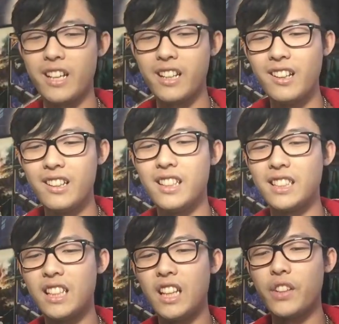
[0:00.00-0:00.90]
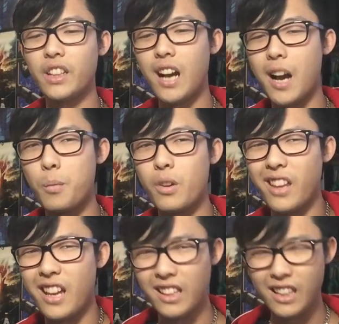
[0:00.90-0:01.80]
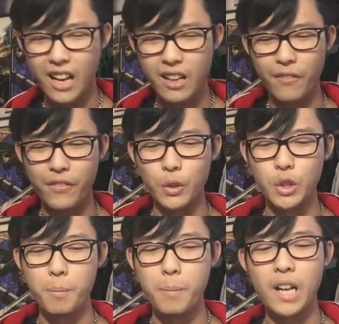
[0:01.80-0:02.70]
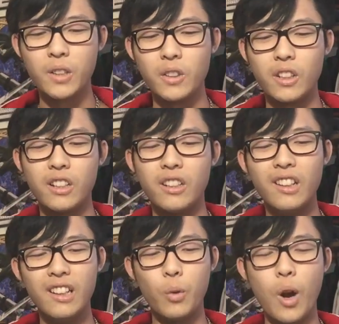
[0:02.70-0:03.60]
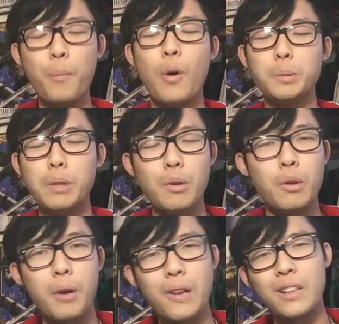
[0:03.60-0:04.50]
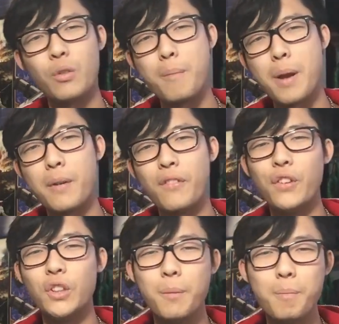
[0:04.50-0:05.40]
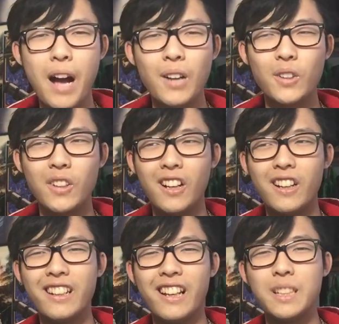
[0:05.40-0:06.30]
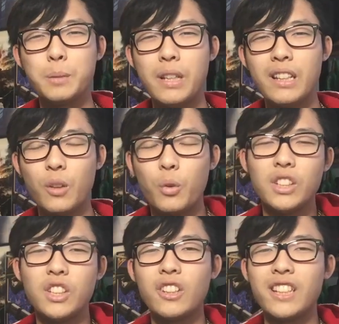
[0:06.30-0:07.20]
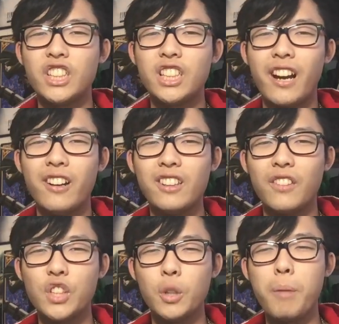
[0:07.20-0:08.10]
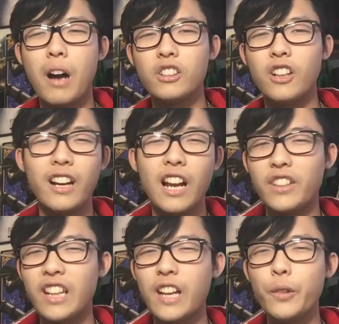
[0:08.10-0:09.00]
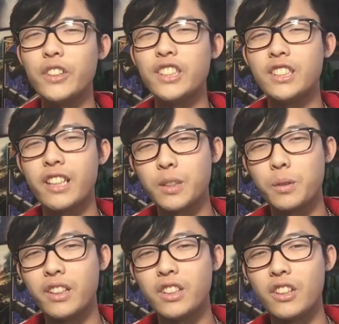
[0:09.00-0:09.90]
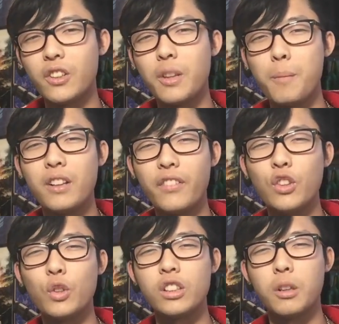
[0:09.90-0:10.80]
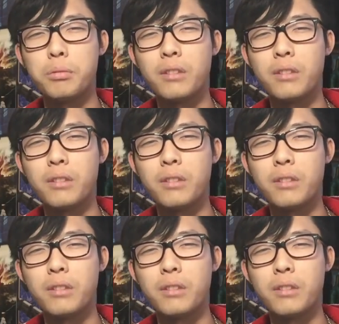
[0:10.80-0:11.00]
deck doesn't even come with any kind of Fusion Bakugan. While most people will probably remember Fusion Bakugan as being the resulting child of two Bakugan having angry sex with each other in the middle of a nuclear